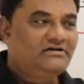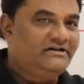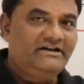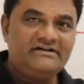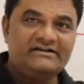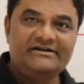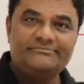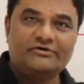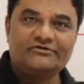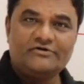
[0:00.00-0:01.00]
Create
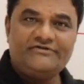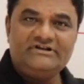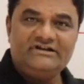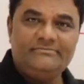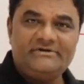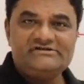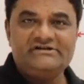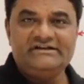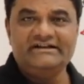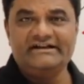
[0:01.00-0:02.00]
heap of n elements,
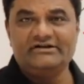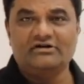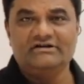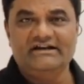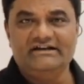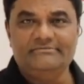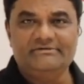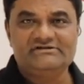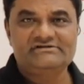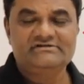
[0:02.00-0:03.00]
delete all the
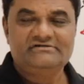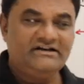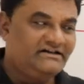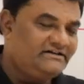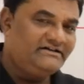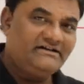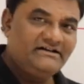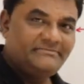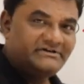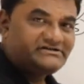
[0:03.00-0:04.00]
elements. The deleted
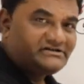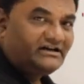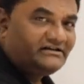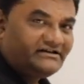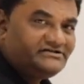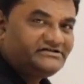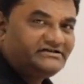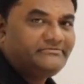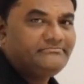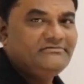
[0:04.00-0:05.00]
elements, start
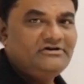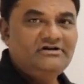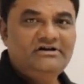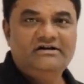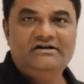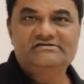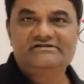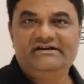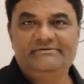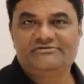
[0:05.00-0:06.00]
arranging them. It's
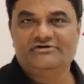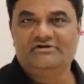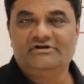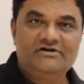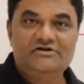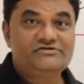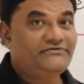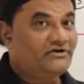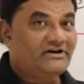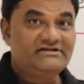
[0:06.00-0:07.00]
a heap sort.
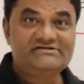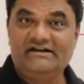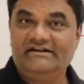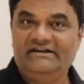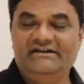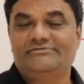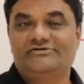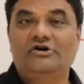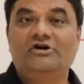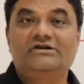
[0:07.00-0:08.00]
So for understanding heap
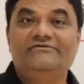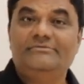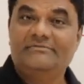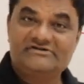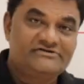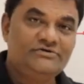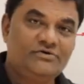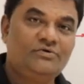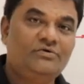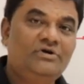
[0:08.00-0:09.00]
sort, we must
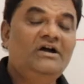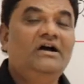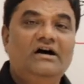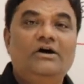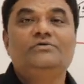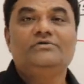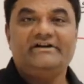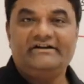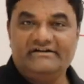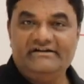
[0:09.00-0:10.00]
know how to
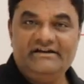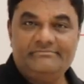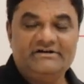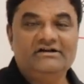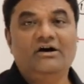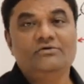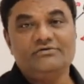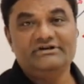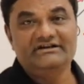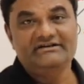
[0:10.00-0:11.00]
create a heap and how
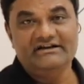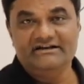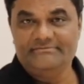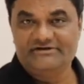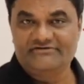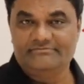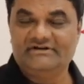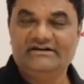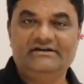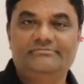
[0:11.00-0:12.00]
to delete the elements from
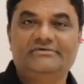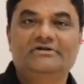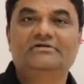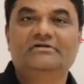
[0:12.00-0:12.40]
the heap.